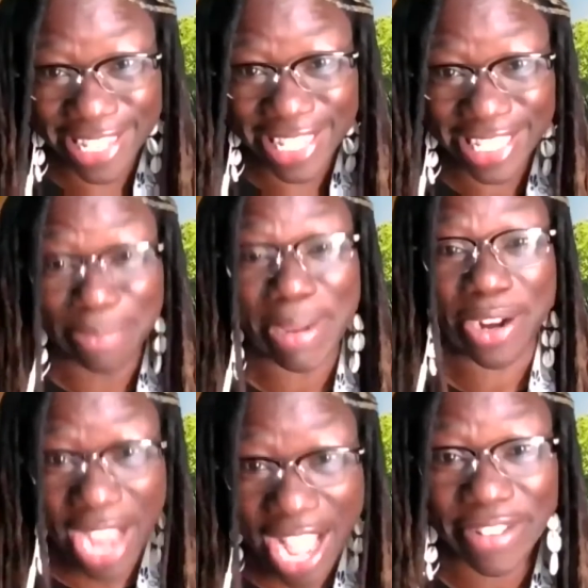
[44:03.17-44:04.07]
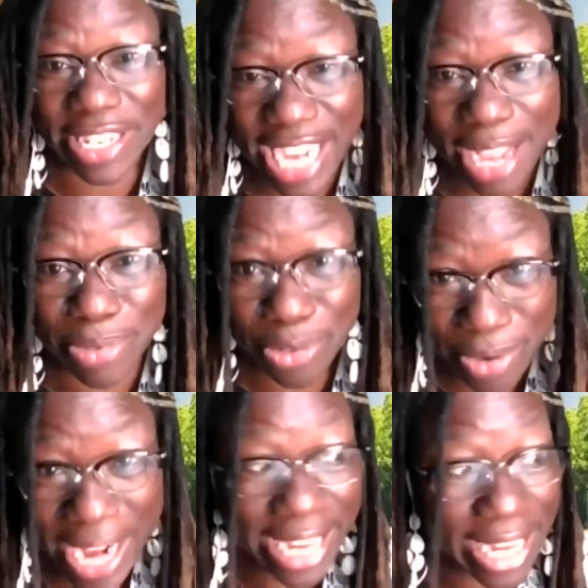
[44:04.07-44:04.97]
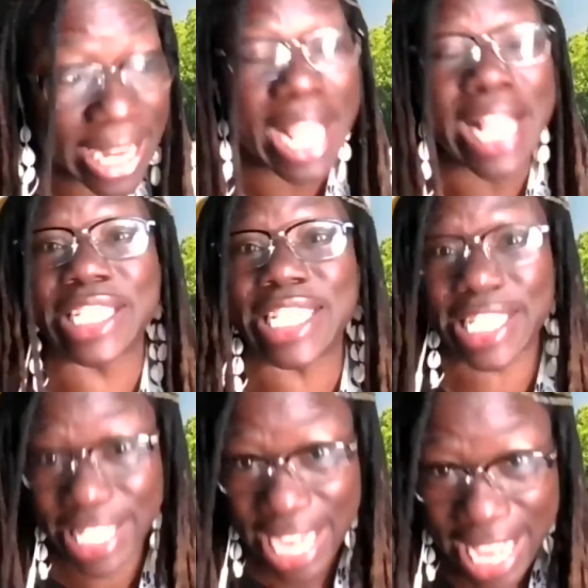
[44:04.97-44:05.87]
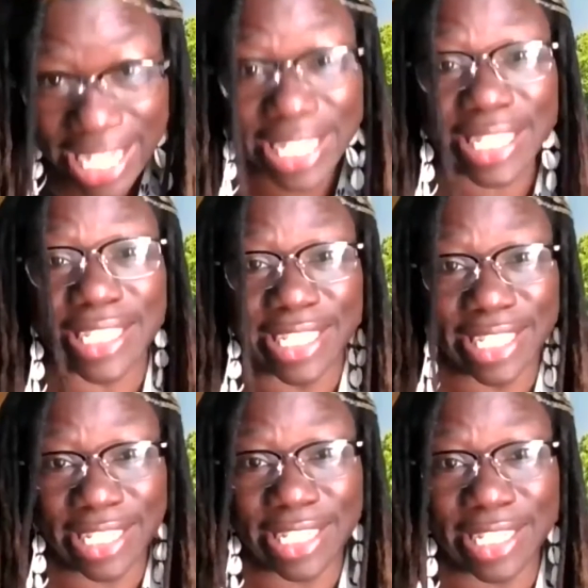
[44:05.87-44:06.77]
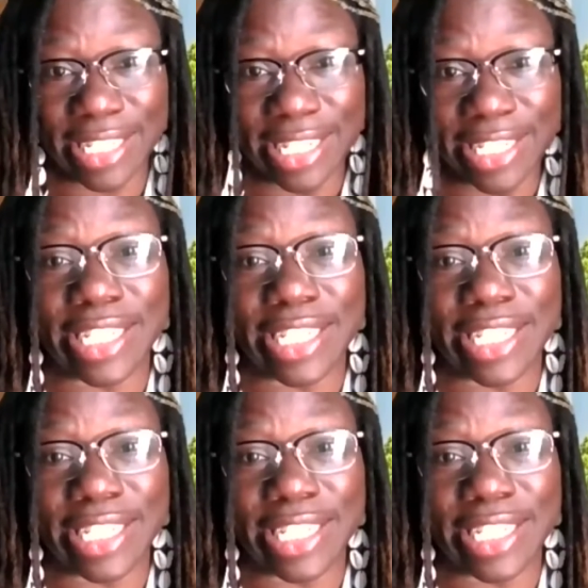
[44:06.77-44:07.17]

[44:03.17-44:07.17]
She may not have the time to write it. She's telling. Right.